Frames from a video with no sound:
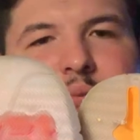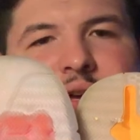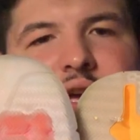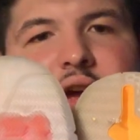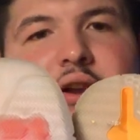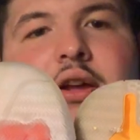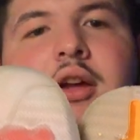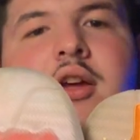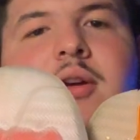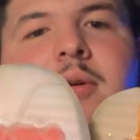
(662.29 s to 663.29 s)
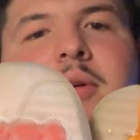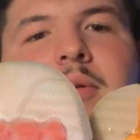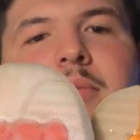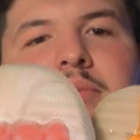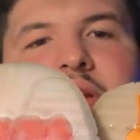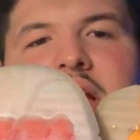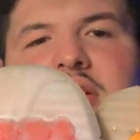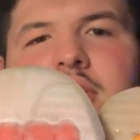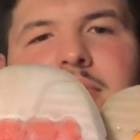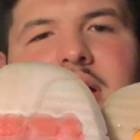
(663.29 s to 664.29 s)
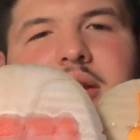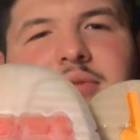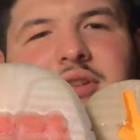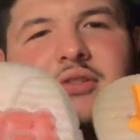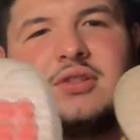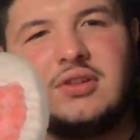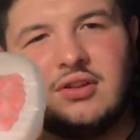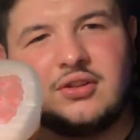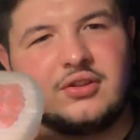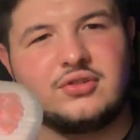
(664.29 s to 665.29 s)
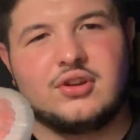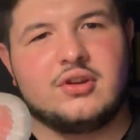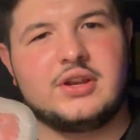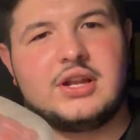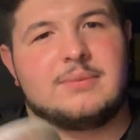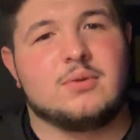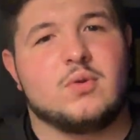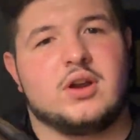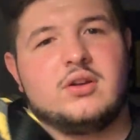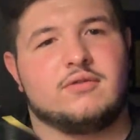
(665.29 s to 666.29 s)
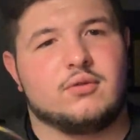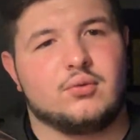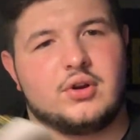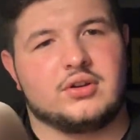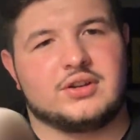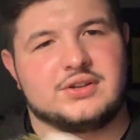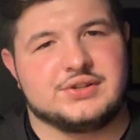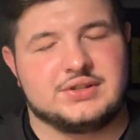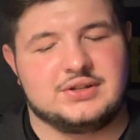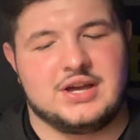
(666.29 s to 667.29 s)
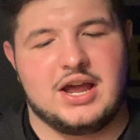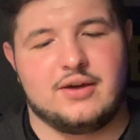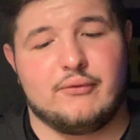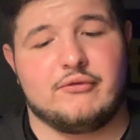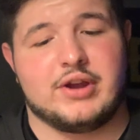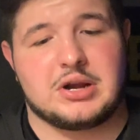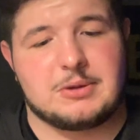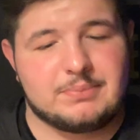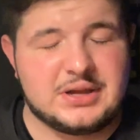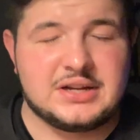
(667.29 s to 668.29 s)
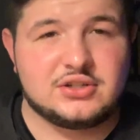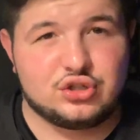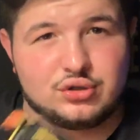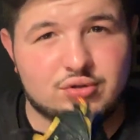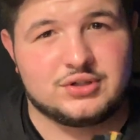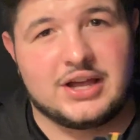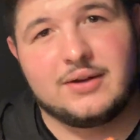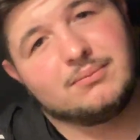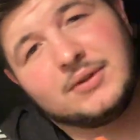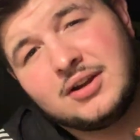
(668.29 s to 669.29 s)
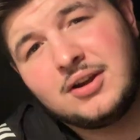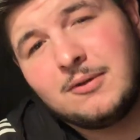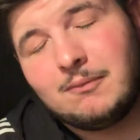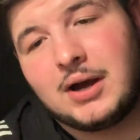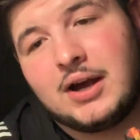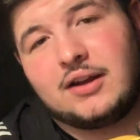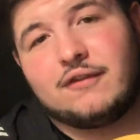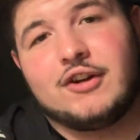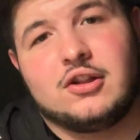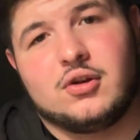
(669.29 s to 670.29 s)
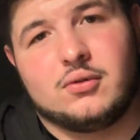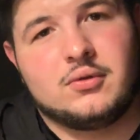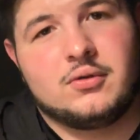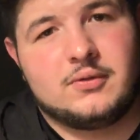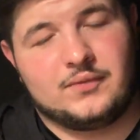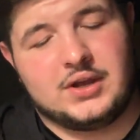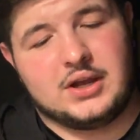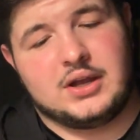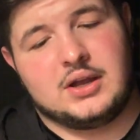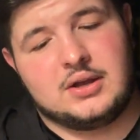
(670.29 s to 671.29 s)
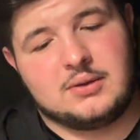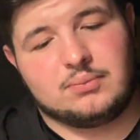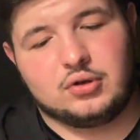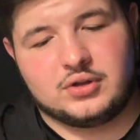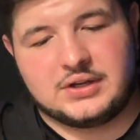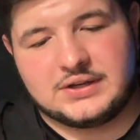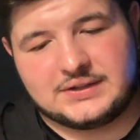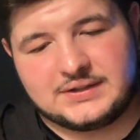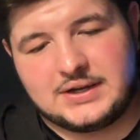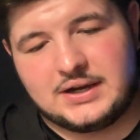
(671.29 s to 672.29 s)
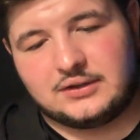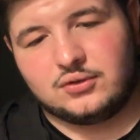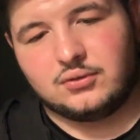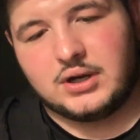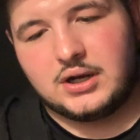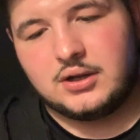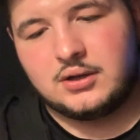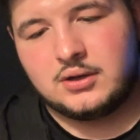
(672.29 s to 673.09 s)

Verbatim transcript: Oh my God. But yeah, clear bottoms, they're, still, they're dirty. I've been wearing them for work because I have very beat shoes that my fellow uh, employees decide to uh,